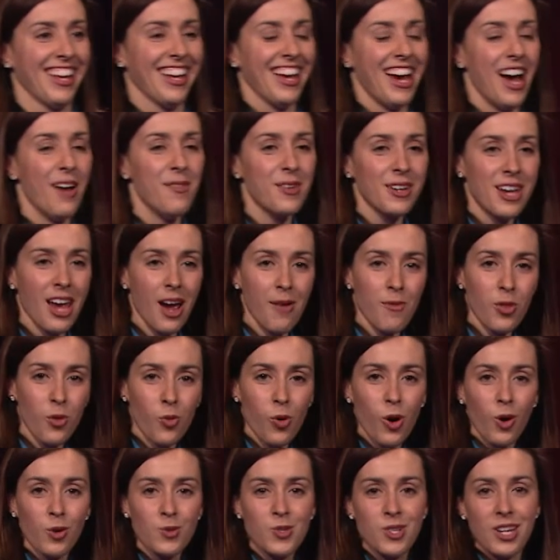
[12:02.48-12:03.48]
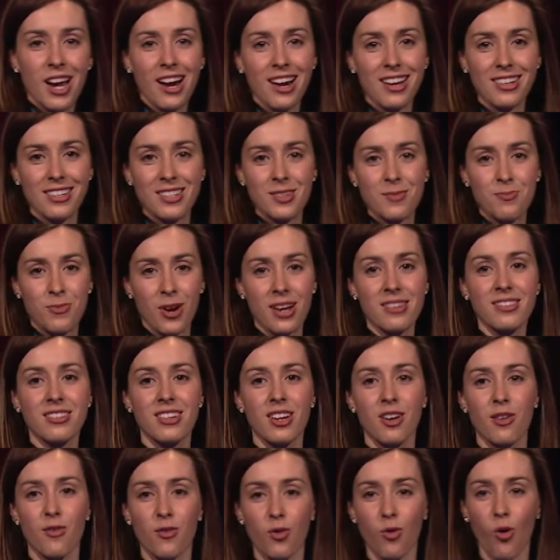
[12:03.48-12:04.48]
I became the world's youngest
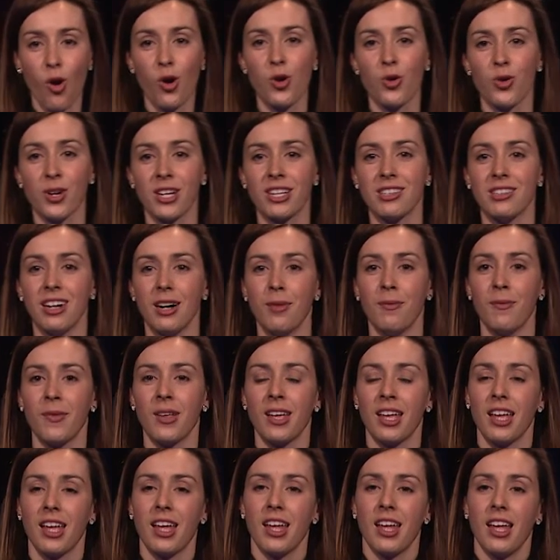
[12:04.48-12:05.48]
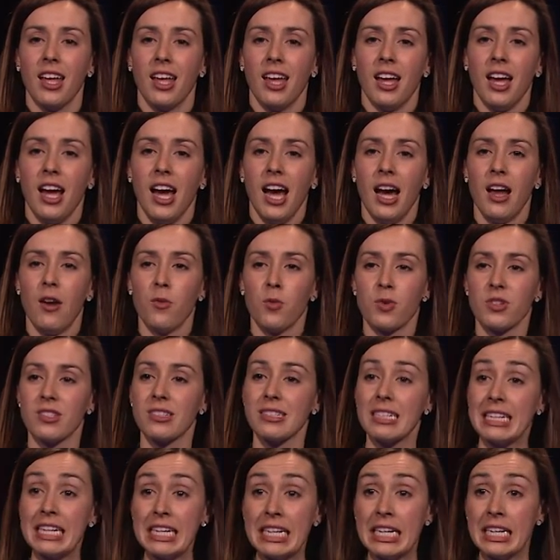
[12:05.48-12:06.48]
president of a Rotary Club and was
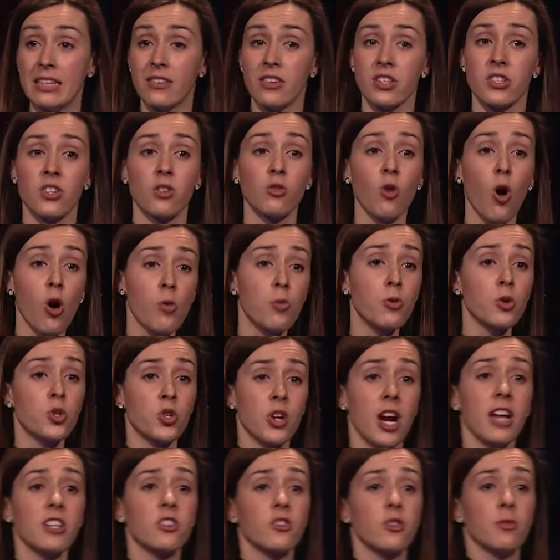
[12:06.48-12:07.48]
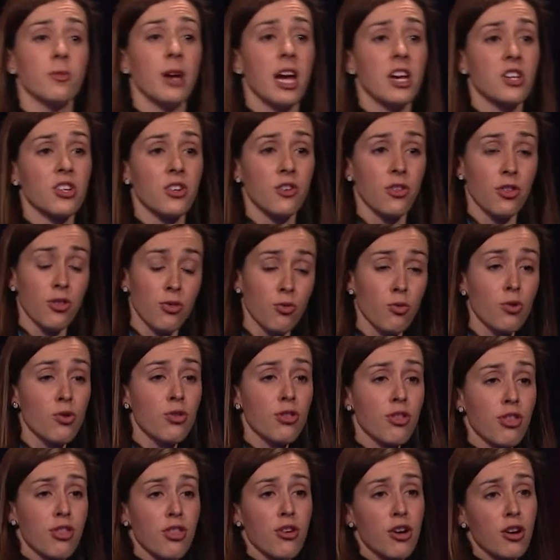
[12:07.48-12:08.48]
leading this global transformation through
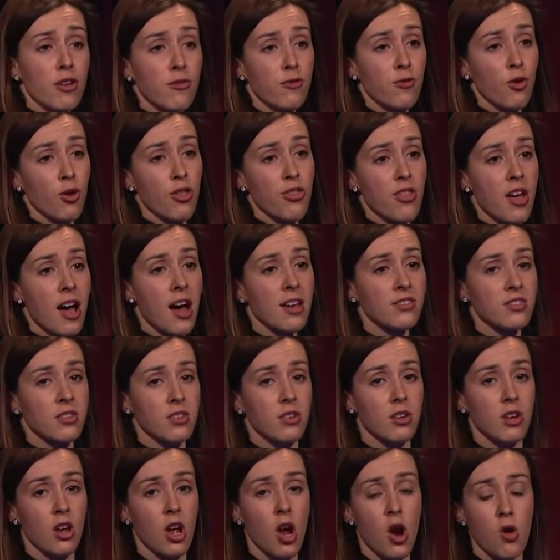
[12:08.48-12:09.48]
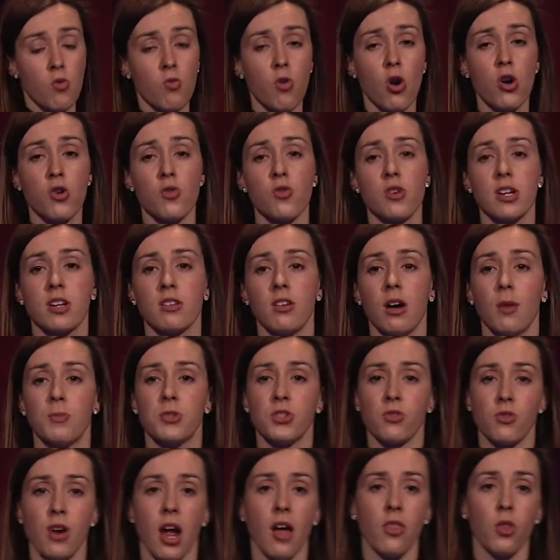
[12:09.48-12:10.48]
the 34,000 Rotary Clubs
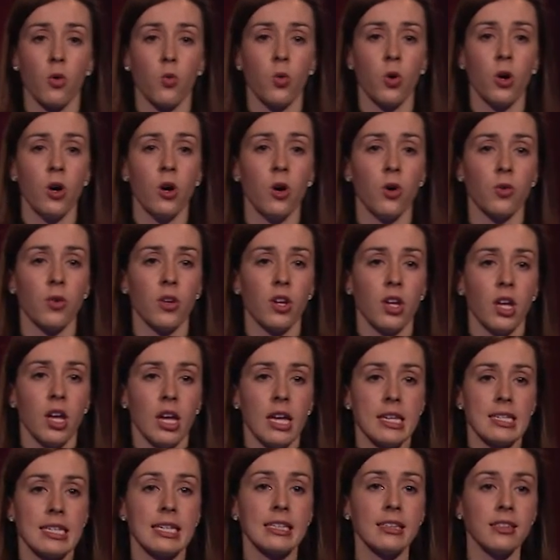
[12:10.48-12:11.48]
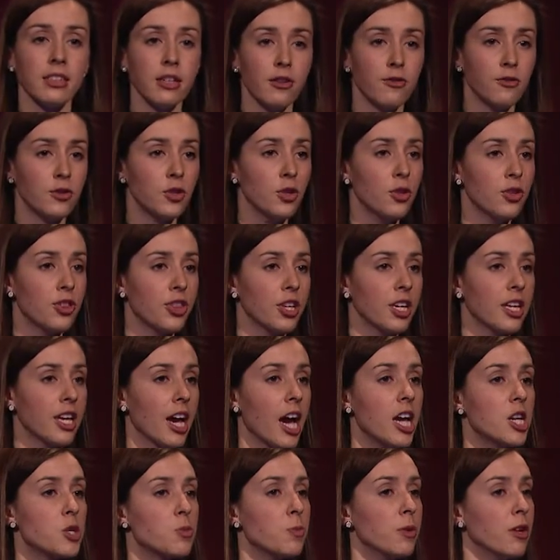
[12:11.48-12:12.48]
around the world to lift youth
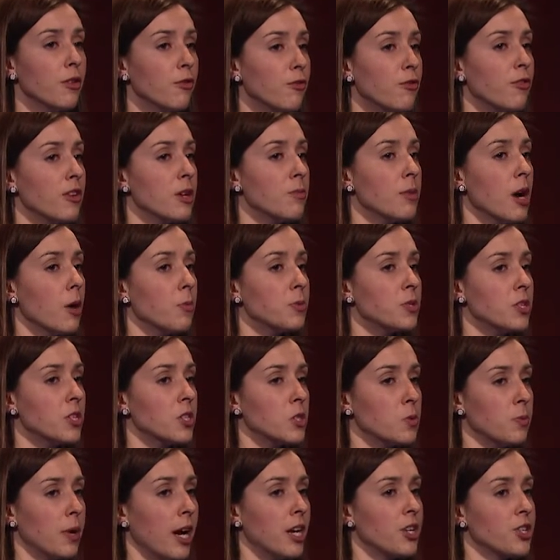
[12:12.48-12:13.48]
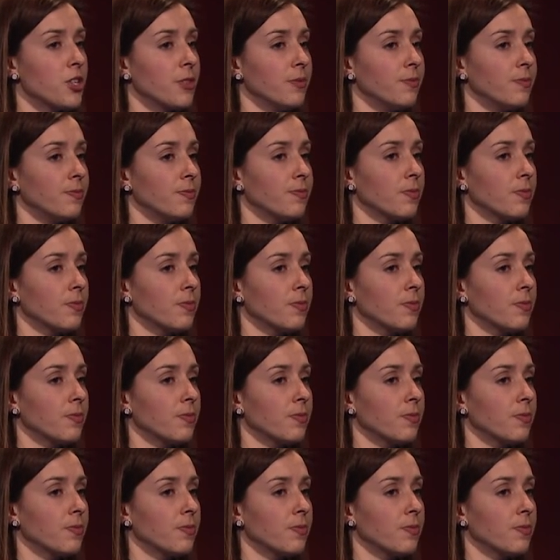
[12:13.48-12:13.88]
engagement and female participation.